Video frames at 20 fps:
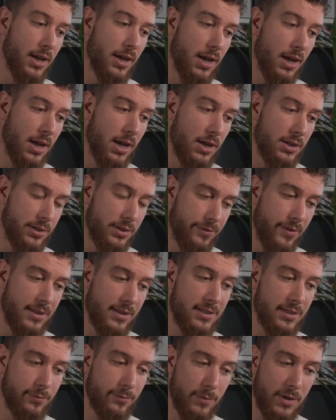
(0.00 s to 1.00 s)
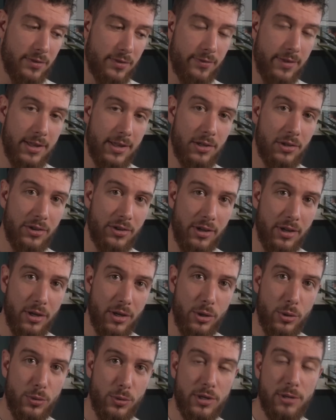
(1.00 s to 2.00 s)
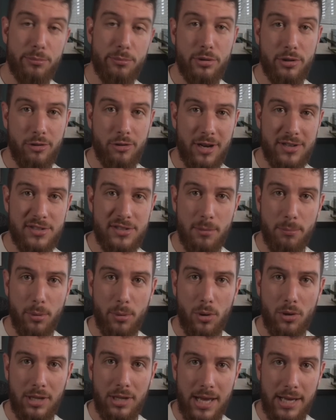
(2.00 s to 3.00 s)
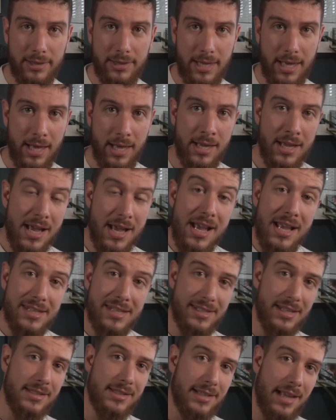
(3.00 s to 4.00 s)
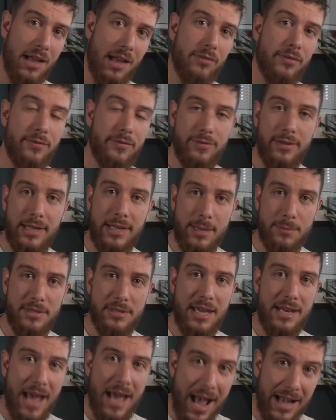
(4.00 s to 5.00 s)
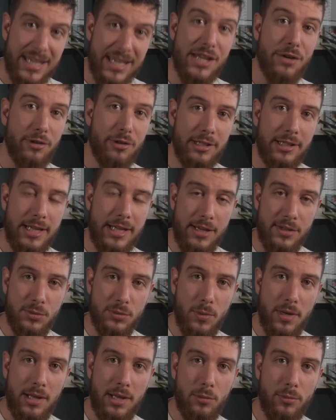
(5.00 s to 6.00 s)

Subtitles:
a defensive midfielder who can progress the ball like that since Calvin Phillips, and accurately as well.